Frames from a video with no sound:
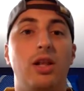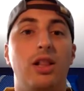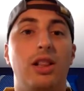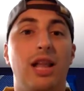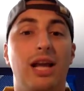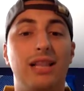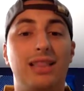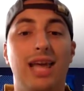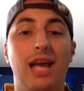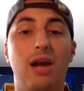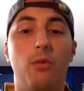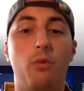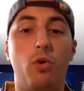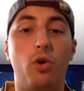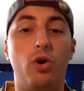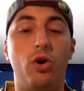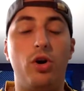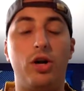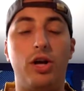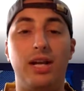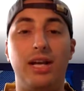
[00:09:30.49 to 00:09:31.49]
like they
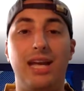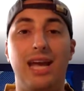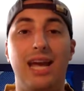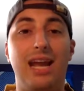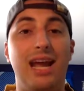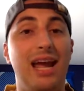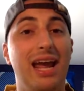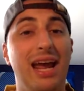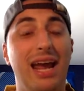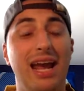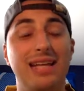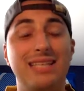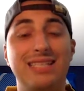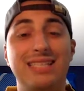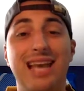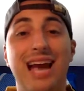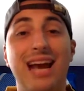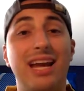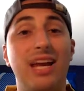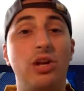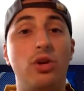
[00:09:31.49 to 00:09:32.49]
were going to get a
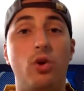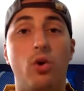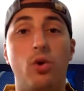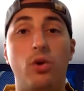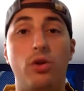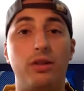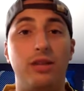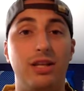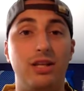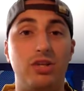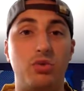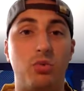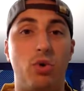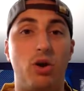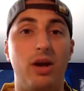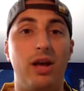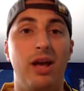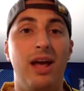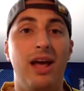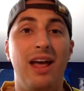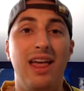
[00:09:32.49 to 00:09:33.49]
second goal in this
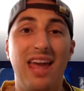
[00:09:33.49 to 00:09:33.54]
one.